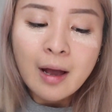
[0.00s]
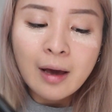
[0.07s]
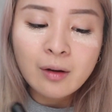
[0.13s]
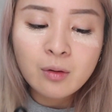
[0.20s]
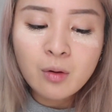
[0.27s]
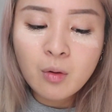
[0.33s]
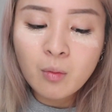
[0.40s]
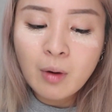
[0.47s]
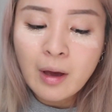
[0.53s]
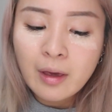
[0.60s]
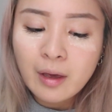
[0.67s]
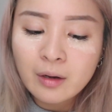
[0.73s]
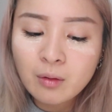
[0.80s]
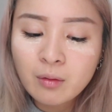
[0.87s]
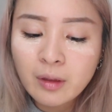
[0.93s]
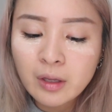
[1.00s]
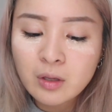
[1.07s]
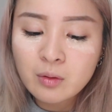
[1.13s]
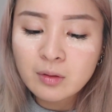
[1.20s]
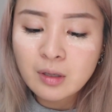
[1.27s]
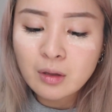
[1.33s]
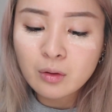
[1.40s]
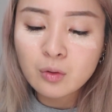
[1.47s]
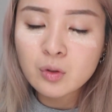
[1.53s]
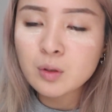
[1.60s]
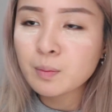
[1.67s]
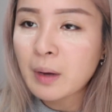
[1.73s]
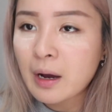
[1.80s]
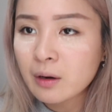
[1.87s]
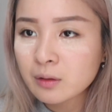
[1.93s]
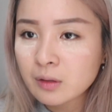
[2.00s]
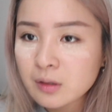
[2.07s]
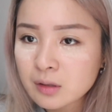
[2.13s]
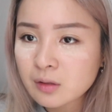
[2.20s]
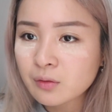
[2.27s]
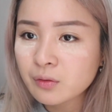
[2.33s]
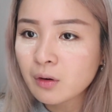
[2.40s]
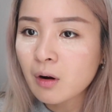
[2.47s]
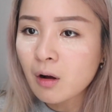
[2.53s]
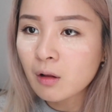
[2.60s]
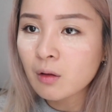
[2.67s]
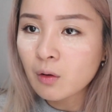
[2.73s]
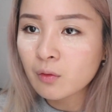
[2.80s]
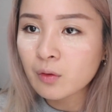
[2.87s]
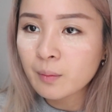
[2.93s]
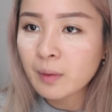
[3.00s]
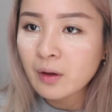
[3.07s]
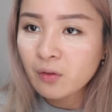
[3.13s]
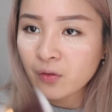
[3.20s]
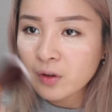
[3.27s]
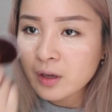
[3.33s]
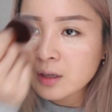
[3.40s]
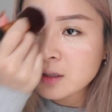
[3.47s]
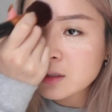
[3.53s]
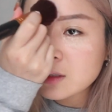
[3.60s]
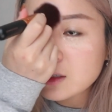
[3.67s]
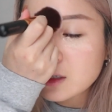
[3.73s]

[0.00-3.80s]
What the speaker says: I don't know why I don't like using loose powders for all over my face.